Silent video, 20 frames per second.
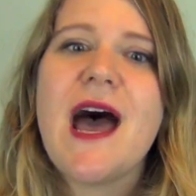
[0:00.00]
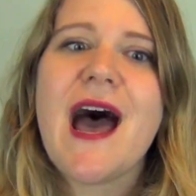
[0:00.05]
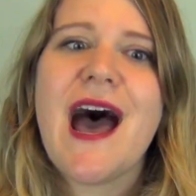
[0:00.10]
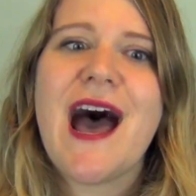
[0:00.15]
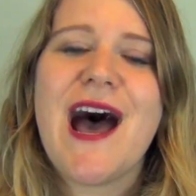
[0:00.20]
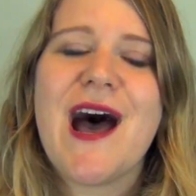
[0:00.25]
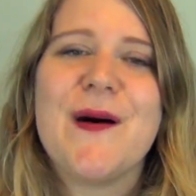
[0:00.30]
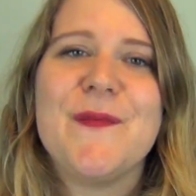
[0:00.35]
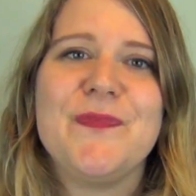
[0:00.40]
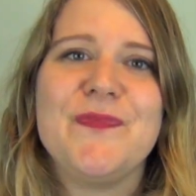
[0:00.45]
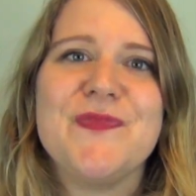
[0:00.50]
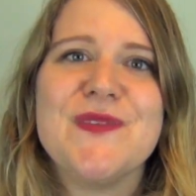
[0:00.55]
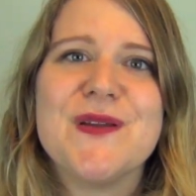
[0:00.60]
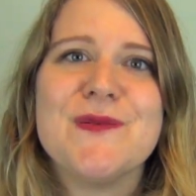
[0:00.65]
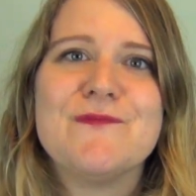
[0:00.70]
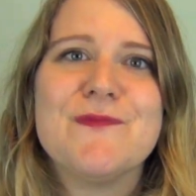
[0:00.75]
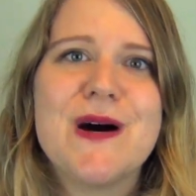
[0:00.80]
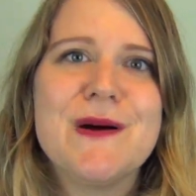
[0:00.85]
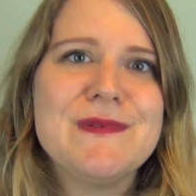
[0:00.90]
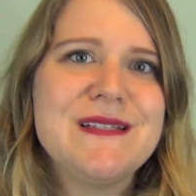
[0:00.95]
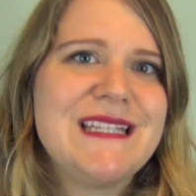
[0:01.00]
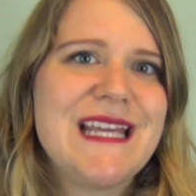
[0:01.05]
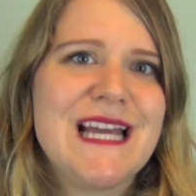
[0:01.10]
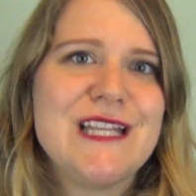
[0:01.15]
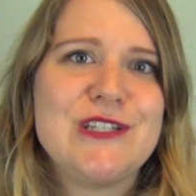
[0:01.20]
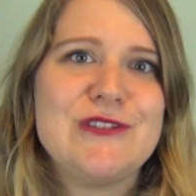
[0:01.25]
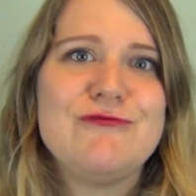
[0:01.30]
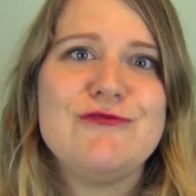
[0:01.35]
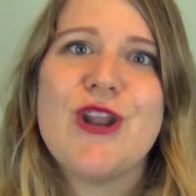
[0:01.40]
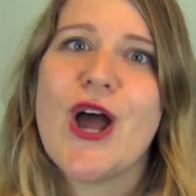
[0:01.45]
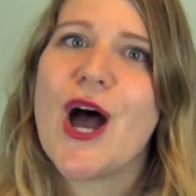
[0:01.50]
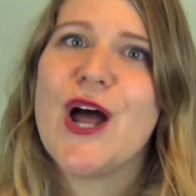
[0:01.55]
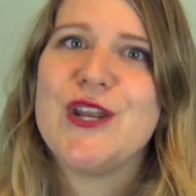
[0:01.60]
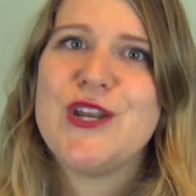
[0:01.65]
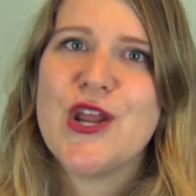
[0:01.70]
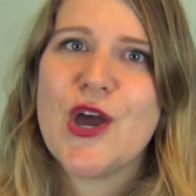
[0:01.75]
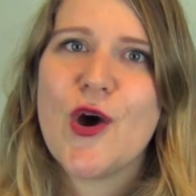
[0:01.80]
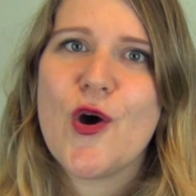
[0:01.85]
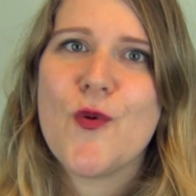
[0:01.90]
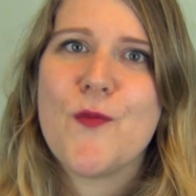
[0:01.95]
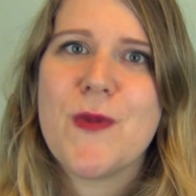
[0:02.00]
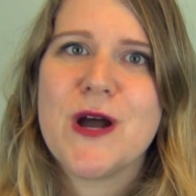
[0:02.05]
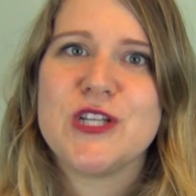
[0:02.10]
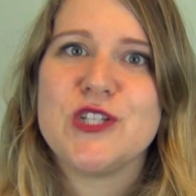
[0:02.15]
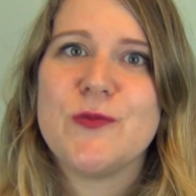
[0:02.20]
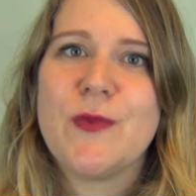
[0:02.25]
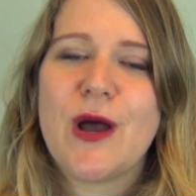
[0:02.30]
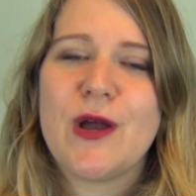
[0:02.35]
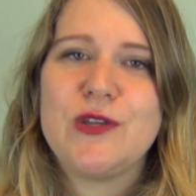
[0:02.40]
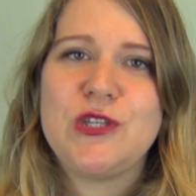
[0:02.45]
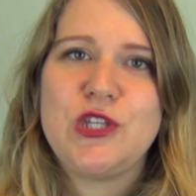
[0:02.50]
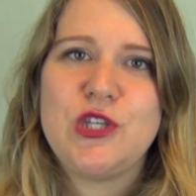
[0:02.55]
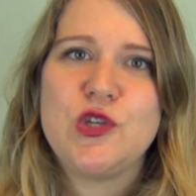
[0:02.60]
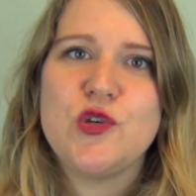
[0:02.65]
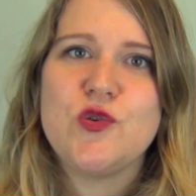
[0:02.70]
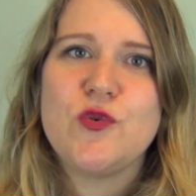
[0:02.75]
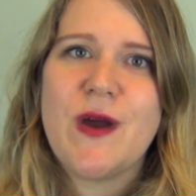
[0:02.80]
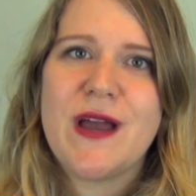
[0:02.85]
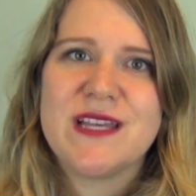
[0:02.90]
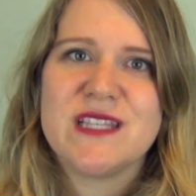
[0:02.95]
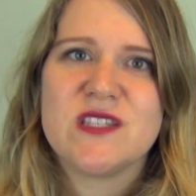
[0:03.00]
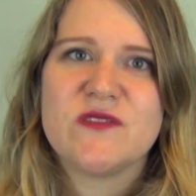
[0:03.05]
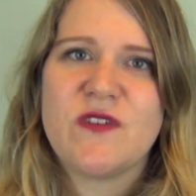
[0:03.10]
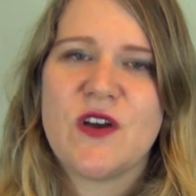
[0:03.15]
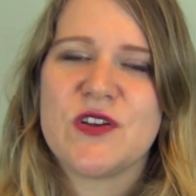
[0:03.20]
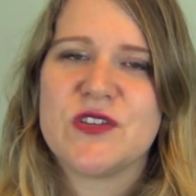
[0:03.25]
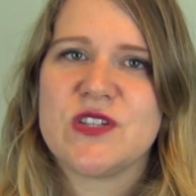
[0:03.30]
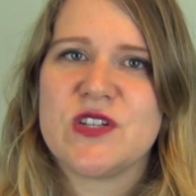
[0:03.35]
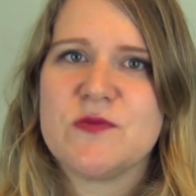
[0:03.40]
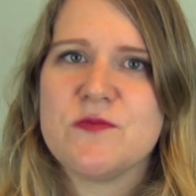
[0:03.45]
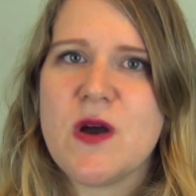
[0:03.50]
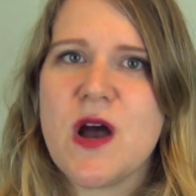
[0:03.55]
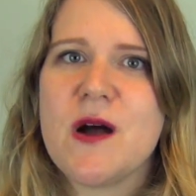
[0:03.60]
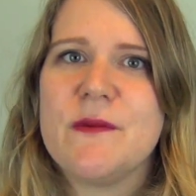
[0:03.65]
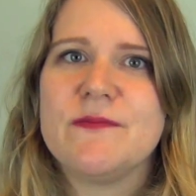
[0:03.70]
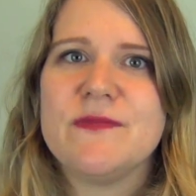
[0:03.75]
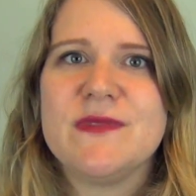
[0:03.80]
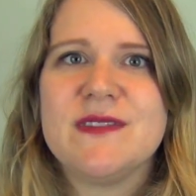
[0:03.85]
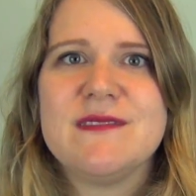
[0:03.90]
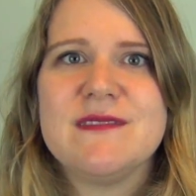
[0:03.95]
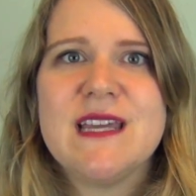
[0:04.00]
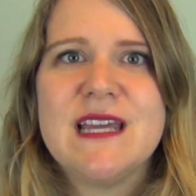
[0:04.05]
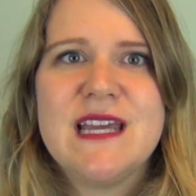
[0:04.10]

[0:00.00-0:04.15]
Um, mom and dad do not know much about you as foster mom.